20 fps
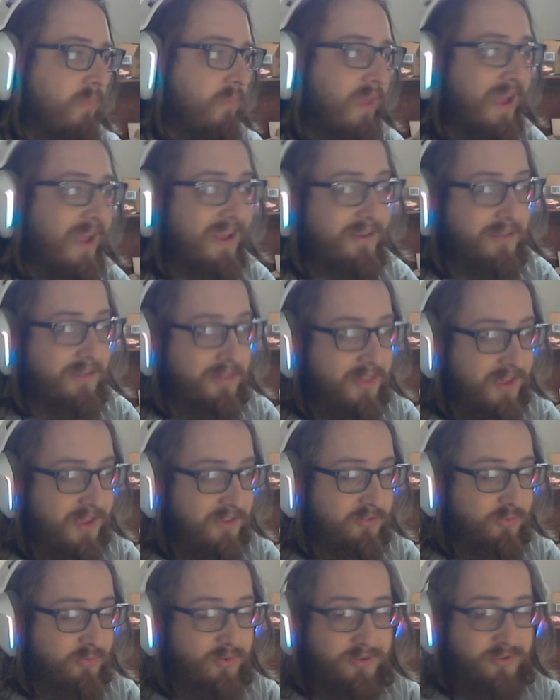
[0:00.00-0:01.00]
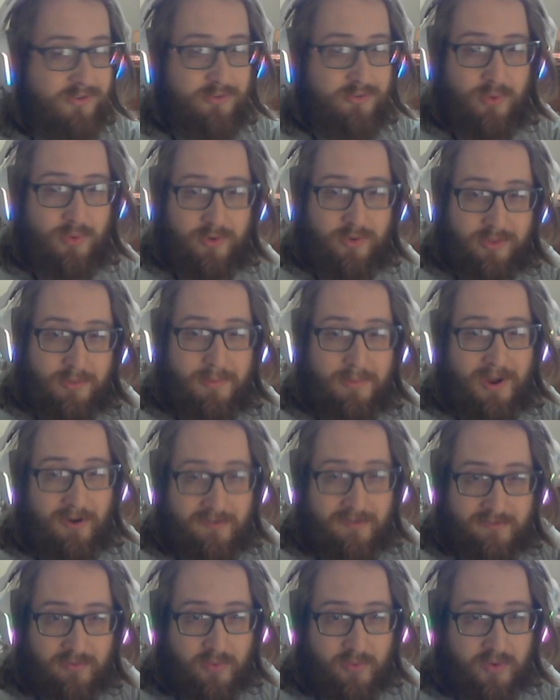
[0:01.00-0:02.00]
and this, which is worth about
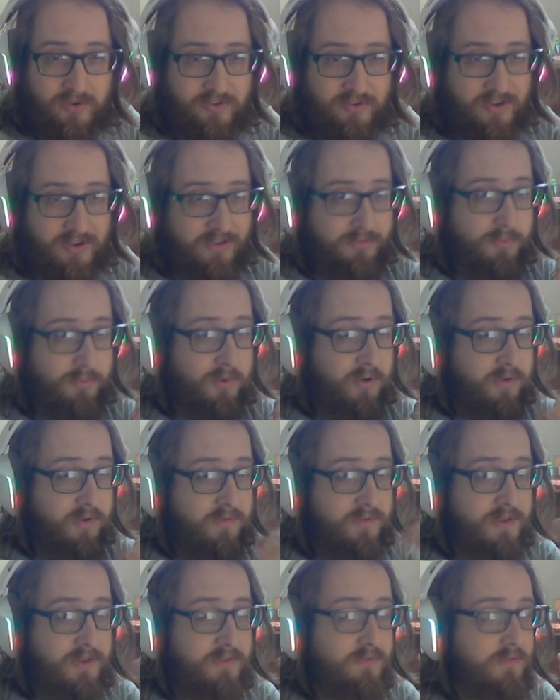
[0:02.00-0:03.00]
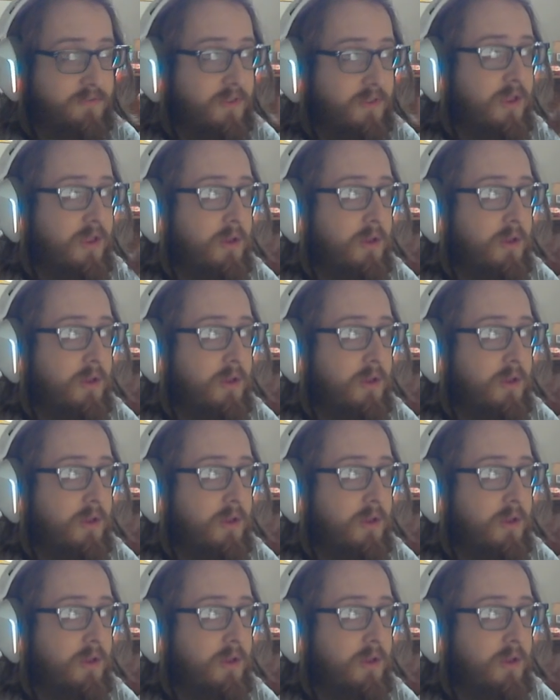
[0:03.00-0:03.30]
4 chess pawns, it's